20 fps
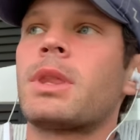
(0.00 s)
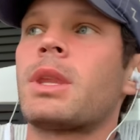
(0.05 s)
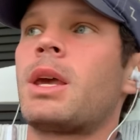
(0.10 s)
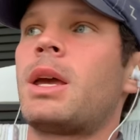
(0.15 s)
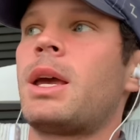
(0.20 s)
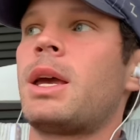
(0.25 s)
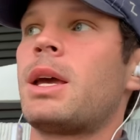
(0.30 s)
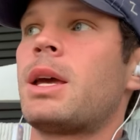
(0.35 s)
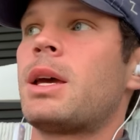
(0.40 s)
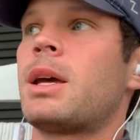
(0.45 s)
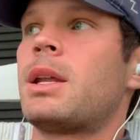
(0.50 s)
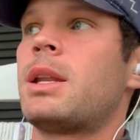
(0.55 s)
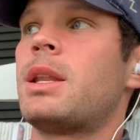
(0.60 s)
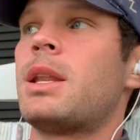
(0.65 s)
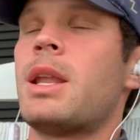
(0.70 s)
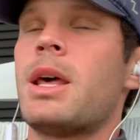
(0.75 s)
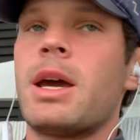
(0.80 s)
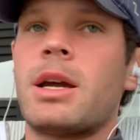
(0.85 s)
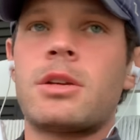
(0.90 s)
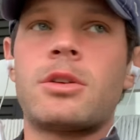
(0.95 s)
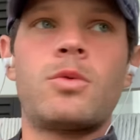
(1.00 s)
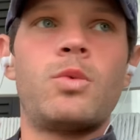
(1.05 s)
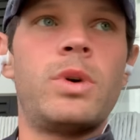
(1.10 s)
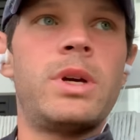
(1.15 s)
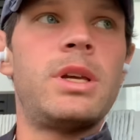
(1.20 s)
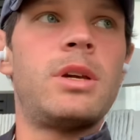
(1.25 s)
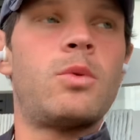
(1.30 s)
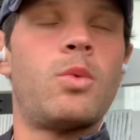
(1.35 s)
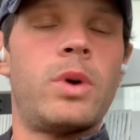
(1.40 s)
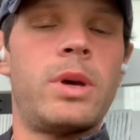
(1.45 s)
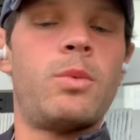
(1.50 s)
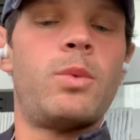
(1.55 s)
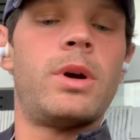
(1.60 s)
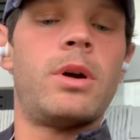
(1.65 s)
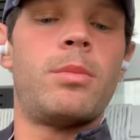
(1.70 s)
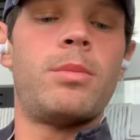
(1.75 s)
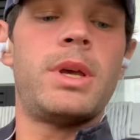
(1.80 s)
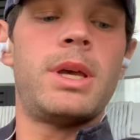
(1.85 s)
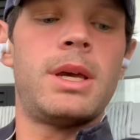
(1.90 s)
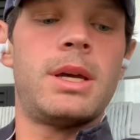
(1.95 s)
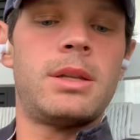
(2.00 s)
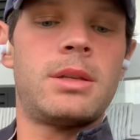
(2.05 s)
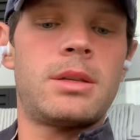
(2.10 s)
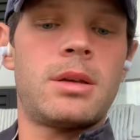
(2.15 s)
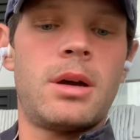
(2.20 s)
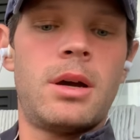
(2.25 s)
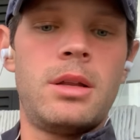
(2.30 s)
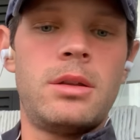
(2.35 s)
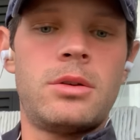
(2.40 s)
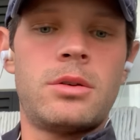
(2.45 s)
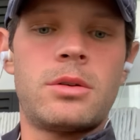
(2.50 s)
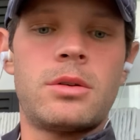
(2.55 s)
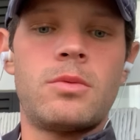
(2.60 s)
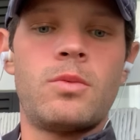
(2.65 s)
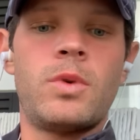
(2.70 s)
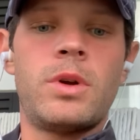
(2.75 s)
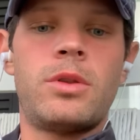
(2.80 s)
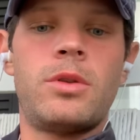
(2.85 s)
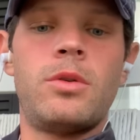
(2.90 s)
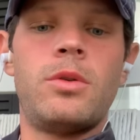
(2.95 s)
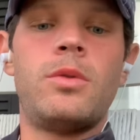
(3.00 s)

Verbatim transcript: And next week, we will be in touch with you.